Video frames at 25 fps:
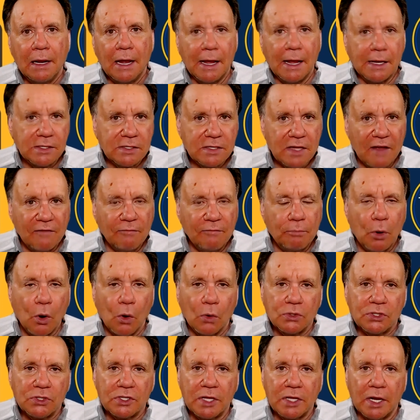as they
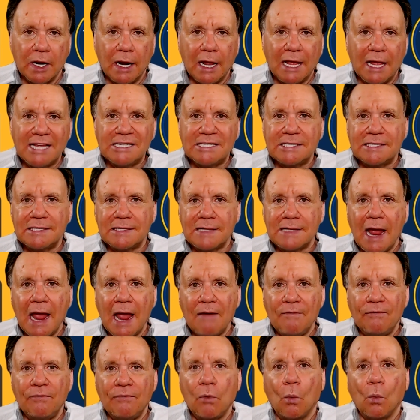posted a
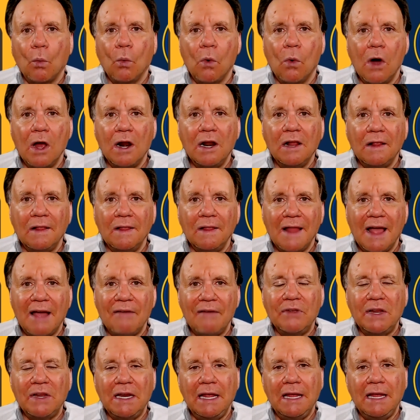staff
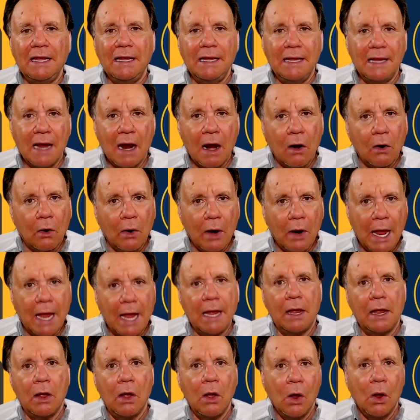1.11
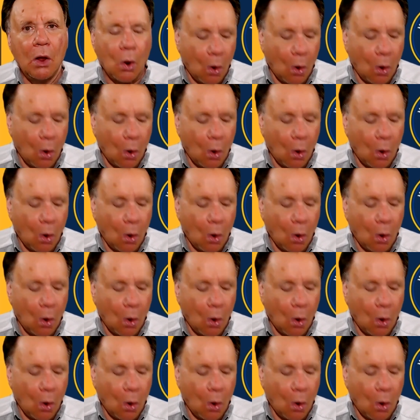ERA